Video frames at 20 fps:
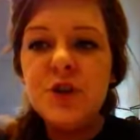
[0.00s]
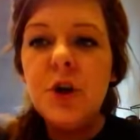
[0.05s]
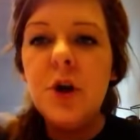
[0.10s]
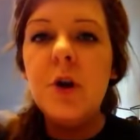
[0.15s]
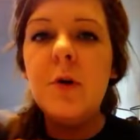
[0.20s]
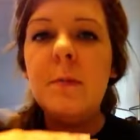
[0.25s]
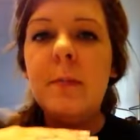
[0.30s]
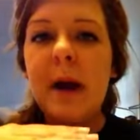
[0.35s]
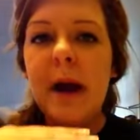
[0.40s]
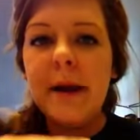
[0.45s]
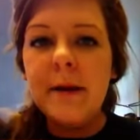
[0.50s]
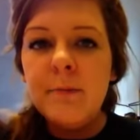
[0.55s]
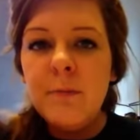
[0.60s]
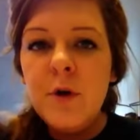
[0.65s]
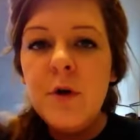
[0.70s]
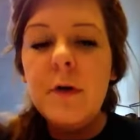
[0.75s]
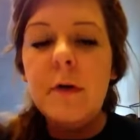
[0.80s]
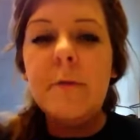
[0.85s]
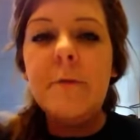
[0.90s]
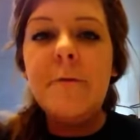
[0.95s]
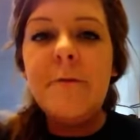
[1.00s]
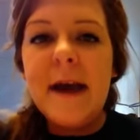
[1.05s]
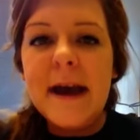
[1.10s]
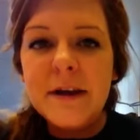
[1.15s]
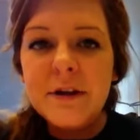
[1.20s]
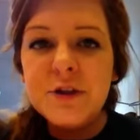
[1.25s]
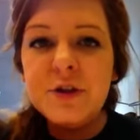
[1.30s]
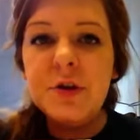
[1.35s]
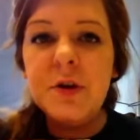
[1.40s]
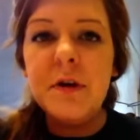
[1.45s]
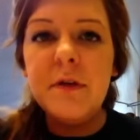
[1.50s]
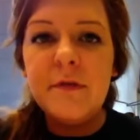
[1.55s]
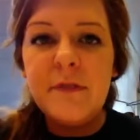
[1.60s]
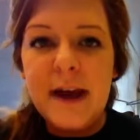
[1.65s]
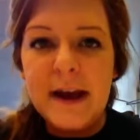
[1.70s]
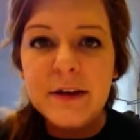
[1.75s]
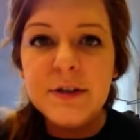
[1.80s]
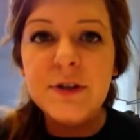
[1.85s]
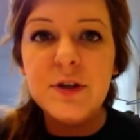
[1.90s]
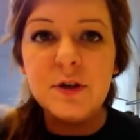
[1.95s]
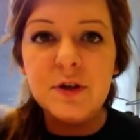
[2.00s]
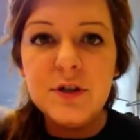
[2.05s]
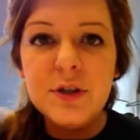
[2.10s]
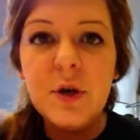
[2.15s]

turbine move faster and faster.